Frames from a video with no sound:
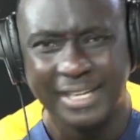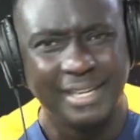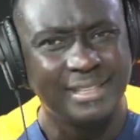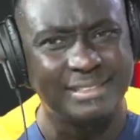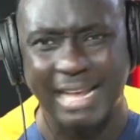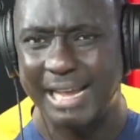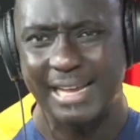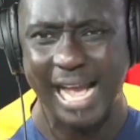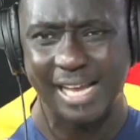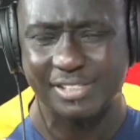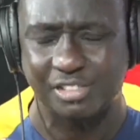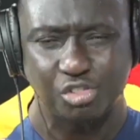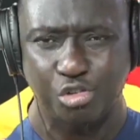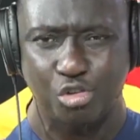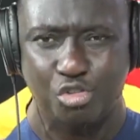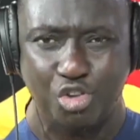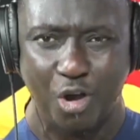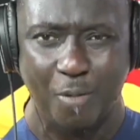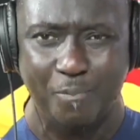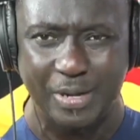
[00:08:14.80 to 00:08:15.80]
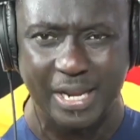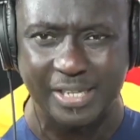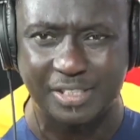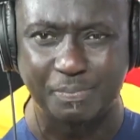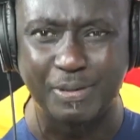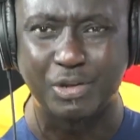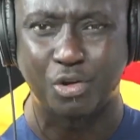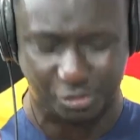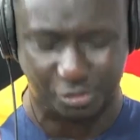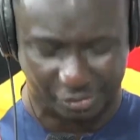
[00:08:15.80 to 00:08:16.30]
they are so jobless
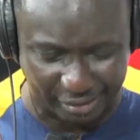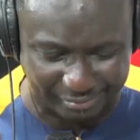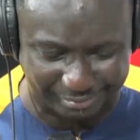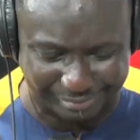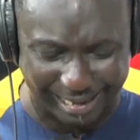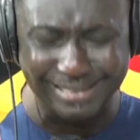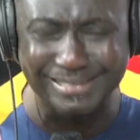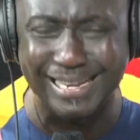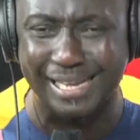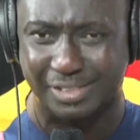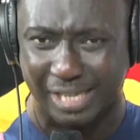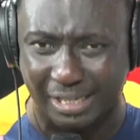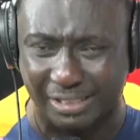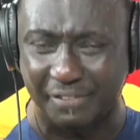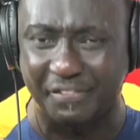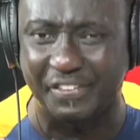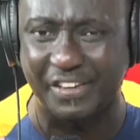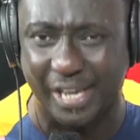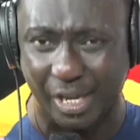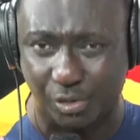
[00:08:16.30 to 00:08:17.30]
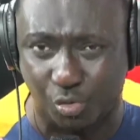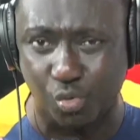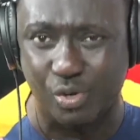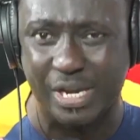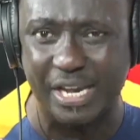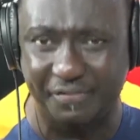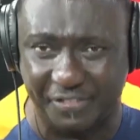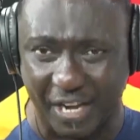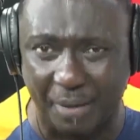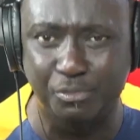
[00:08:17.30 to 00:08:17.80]
because they think the certificate will
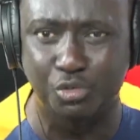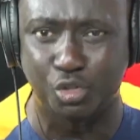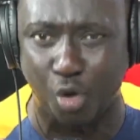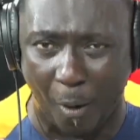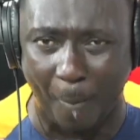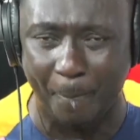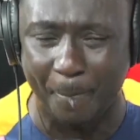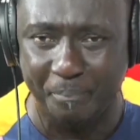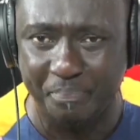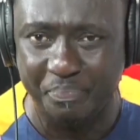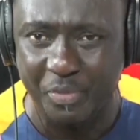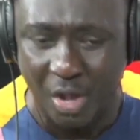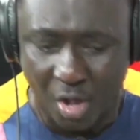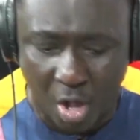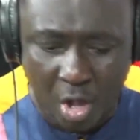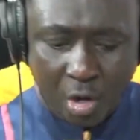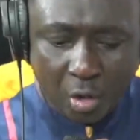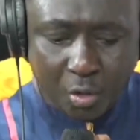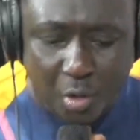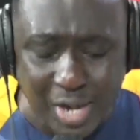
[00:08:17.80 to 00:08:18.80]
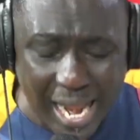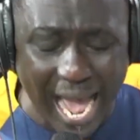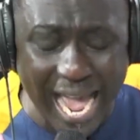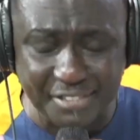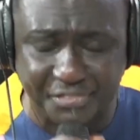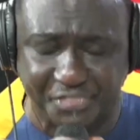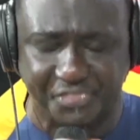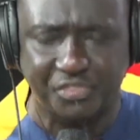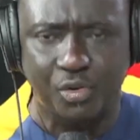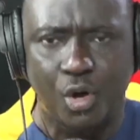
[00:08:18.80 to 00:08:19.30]
give them job.
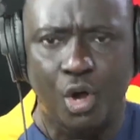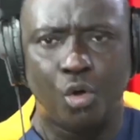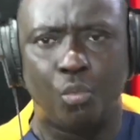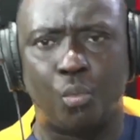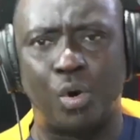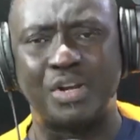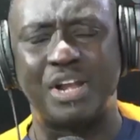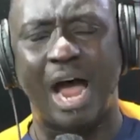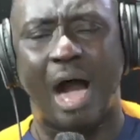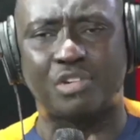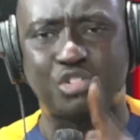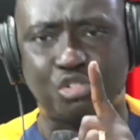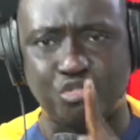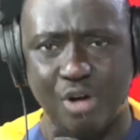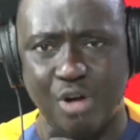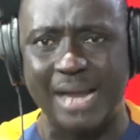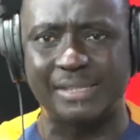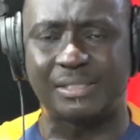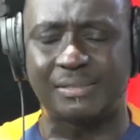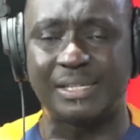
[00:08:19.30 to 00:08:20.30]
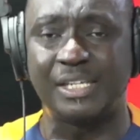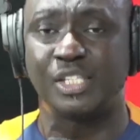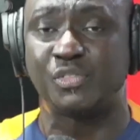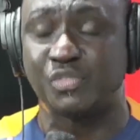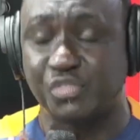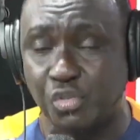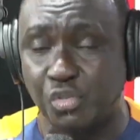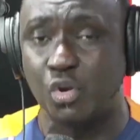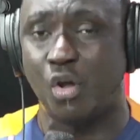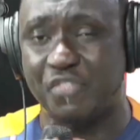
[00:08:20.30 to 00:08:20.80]
Life without Christ is
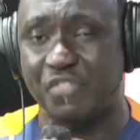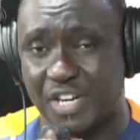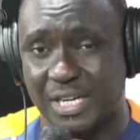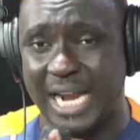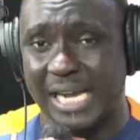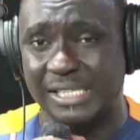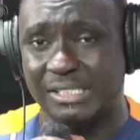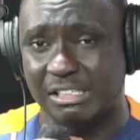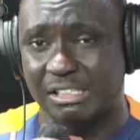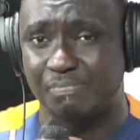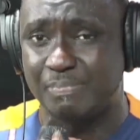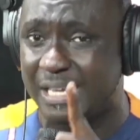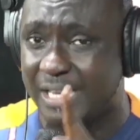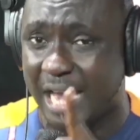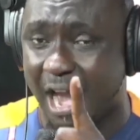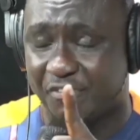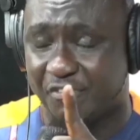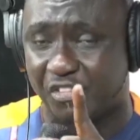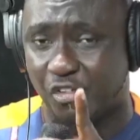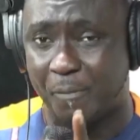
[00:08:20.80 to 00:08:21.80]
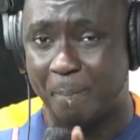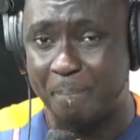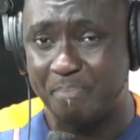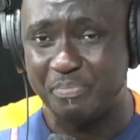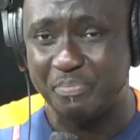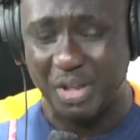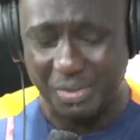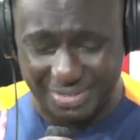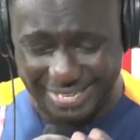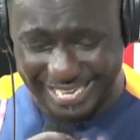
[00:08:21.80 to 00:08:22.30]
full of crisis. Be careful.
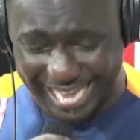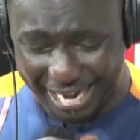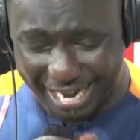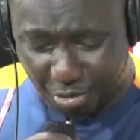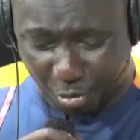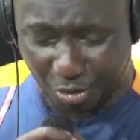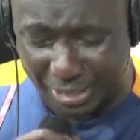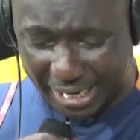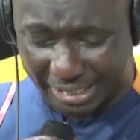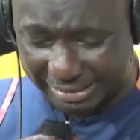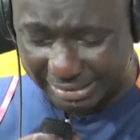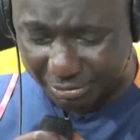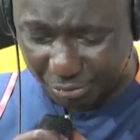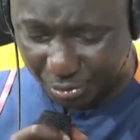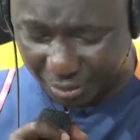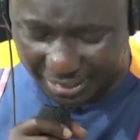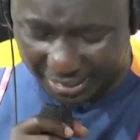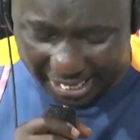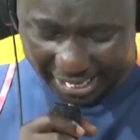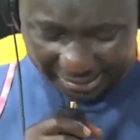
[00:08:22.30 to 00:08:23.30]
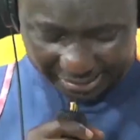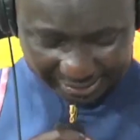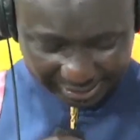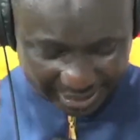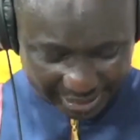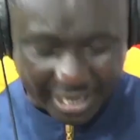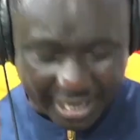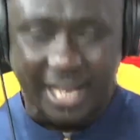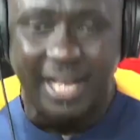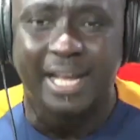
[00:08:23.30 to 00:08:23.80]
Get connected to Christ.
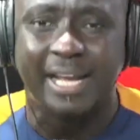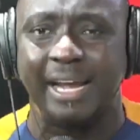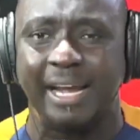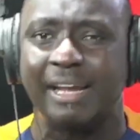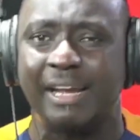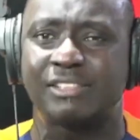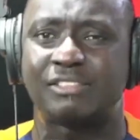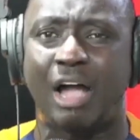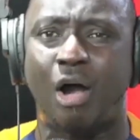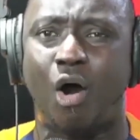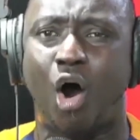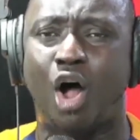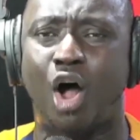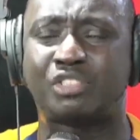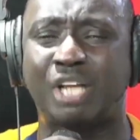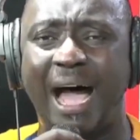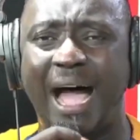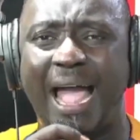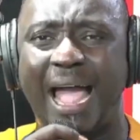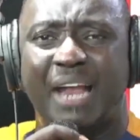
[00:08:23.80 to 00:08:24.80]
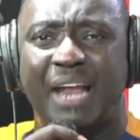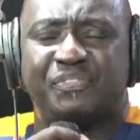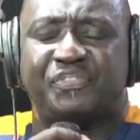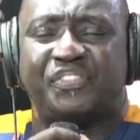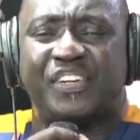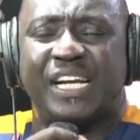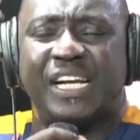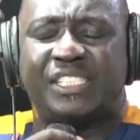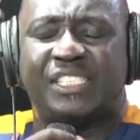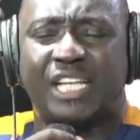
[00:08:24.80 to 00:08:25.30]
He is the author and
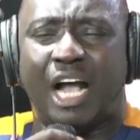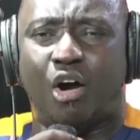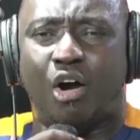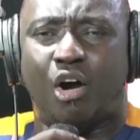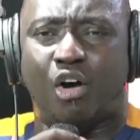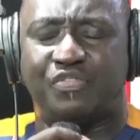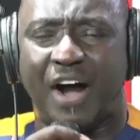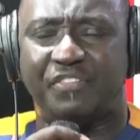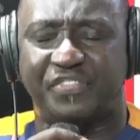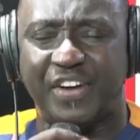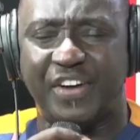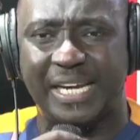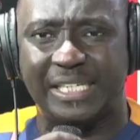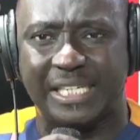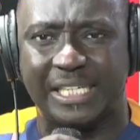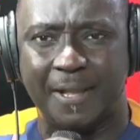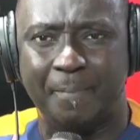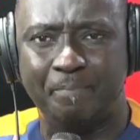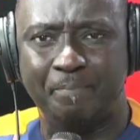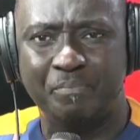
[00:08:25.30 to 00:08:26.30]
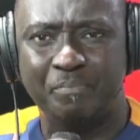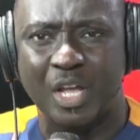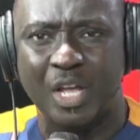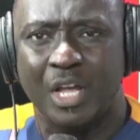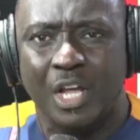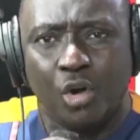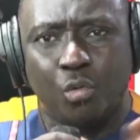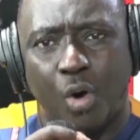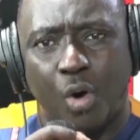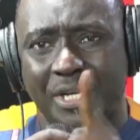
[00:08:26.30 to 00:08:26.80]
finisher of our faith.
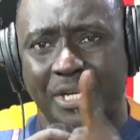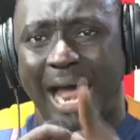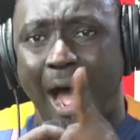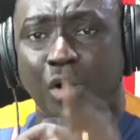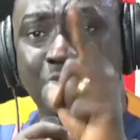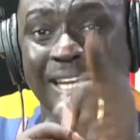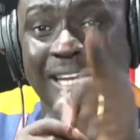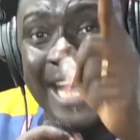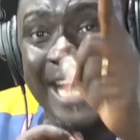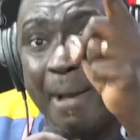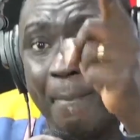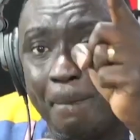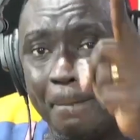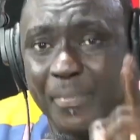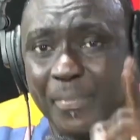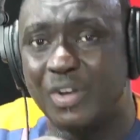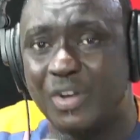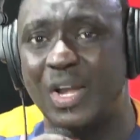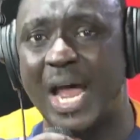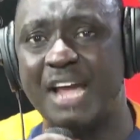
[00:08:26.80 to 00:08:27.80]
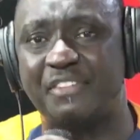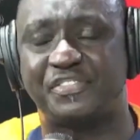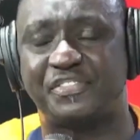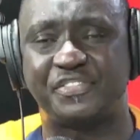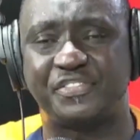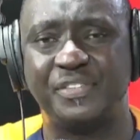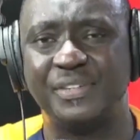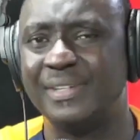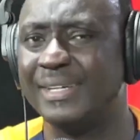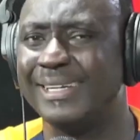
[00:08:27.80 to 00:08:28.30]
Without him,
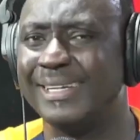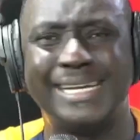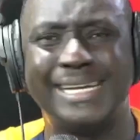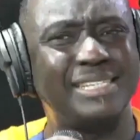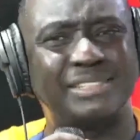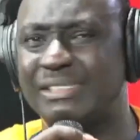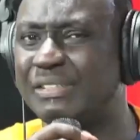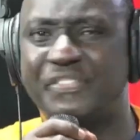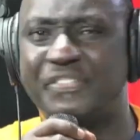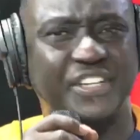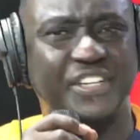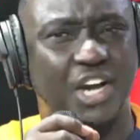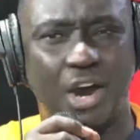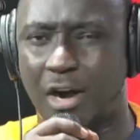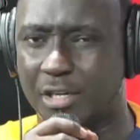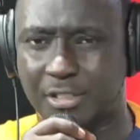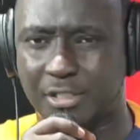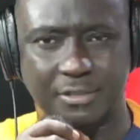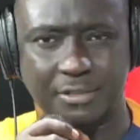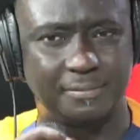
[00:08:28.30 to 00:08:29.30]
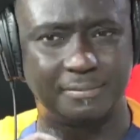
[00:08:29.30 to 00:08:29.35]
life is difficult.